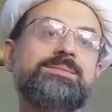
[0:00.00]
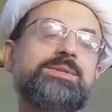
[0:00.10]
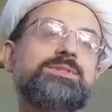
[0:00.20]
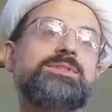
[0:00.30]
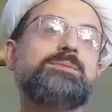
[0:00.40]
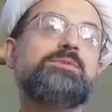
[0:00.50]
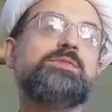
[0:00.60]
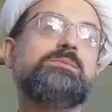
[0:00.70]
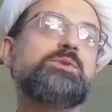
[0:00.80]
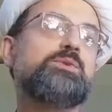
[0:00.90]
because some of
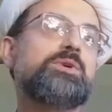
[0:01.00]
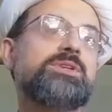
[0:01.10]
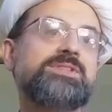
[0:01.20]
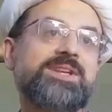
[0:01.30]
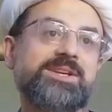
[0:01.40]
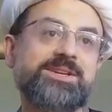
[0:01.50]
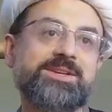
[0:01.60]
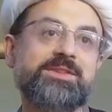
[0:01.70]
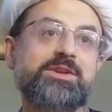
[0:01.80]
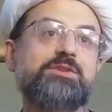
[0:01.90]
them it took us like
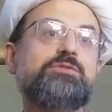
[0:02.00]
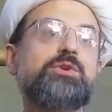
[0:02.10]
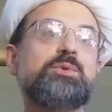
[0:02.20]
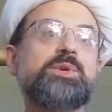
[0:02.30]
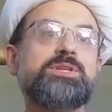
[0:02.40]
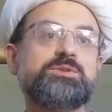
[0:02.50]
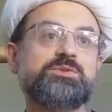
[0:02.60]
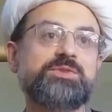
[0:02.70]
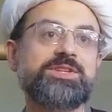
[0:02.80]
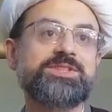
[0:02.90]
3-4 weeks to
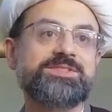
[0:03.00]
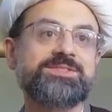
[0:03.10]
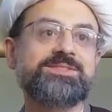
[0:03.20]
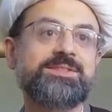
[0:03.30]
finish.